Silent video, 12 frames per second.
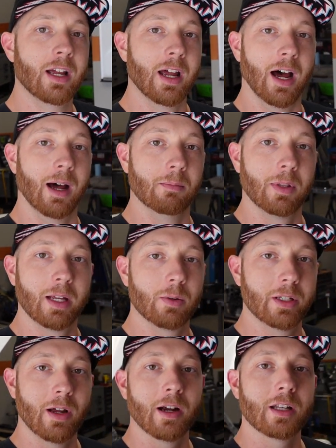Like
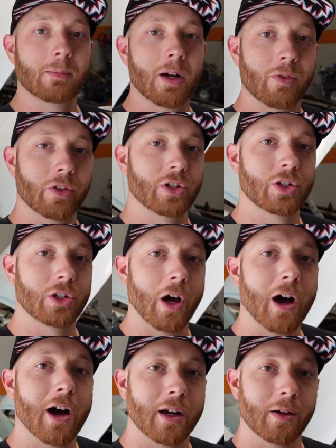we talked about, the
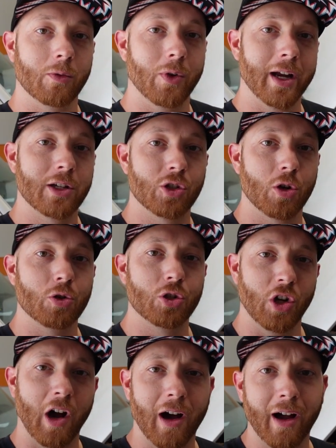stock Rancho
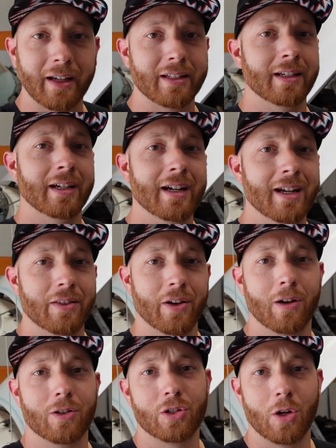shocks,
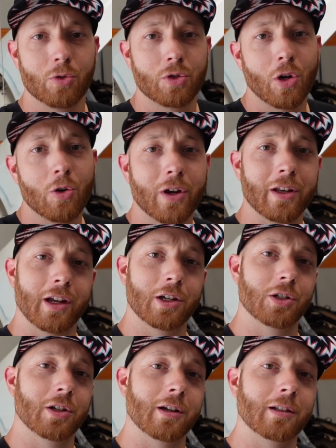they're so-so
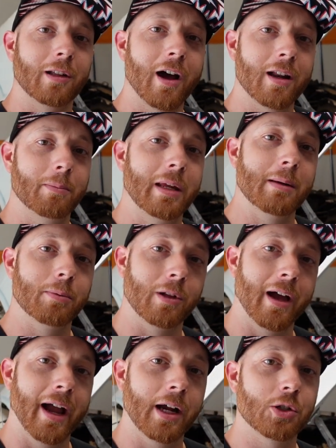condition, and a lot of people
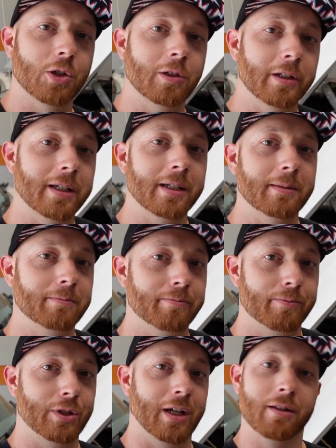actually
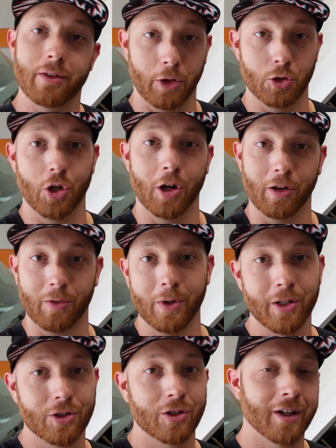say that they're junk,
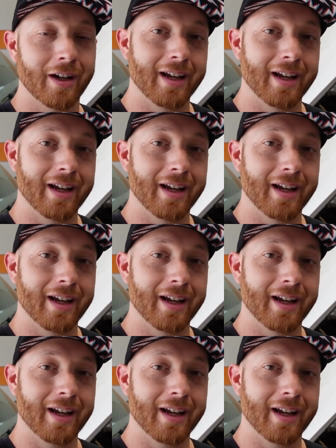which